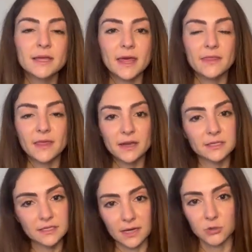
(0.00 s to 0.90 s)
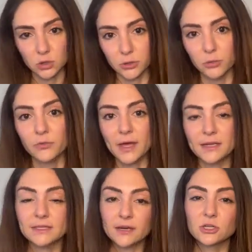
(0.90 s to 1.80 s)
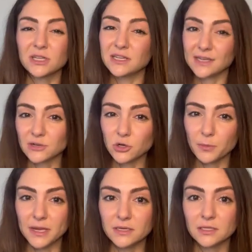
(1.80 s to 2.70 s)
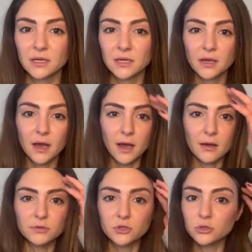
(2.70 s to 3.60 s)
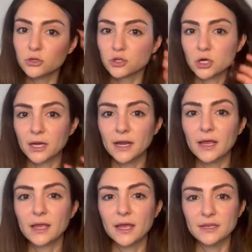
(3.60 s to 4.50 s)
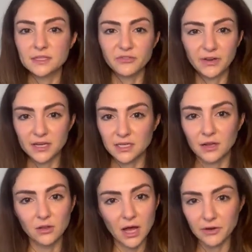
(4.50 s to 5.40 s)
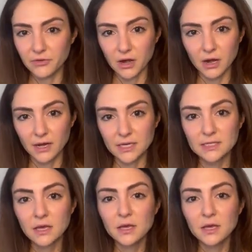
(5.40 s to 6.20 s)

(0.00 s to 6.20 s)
And that is not true. That is actually a detriment to your training, and it's affecting a lot of areas,